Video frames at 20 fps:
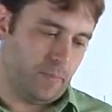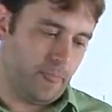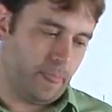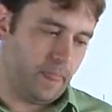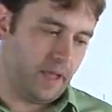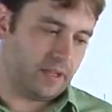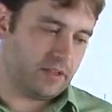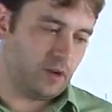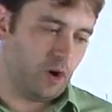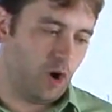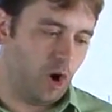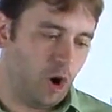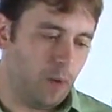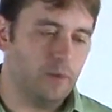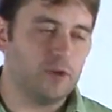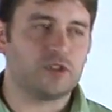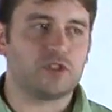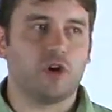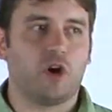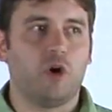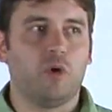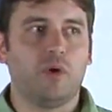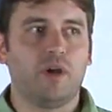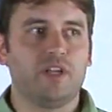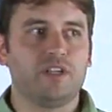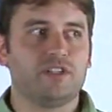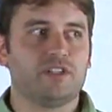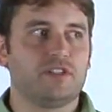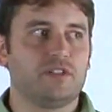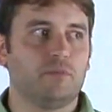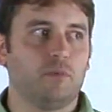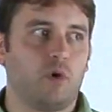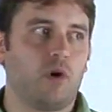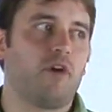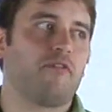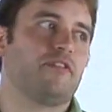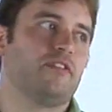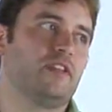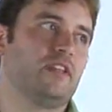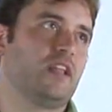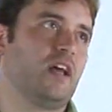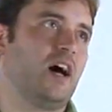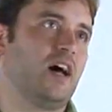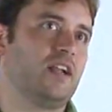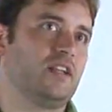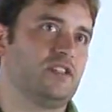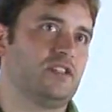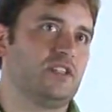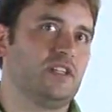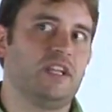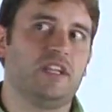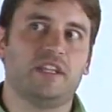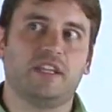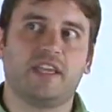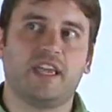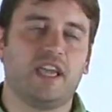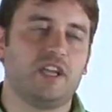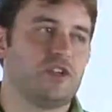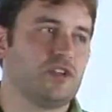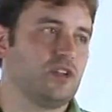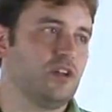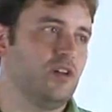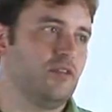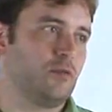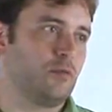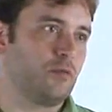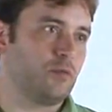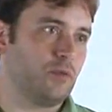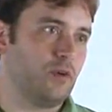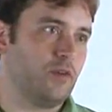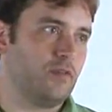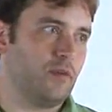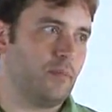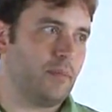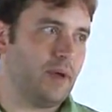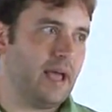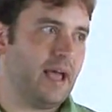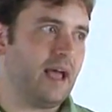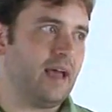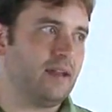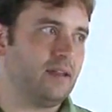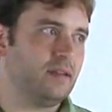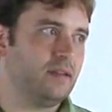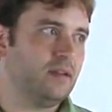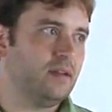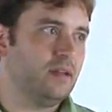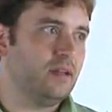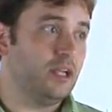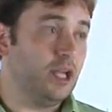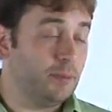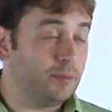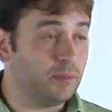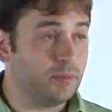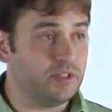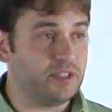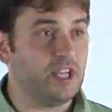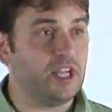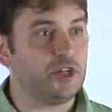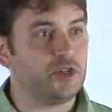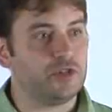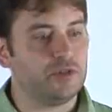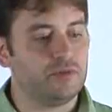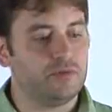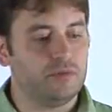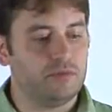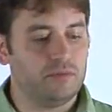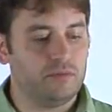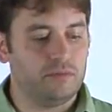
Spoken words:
that almost always, more often than not, is an indication of a bad implementation.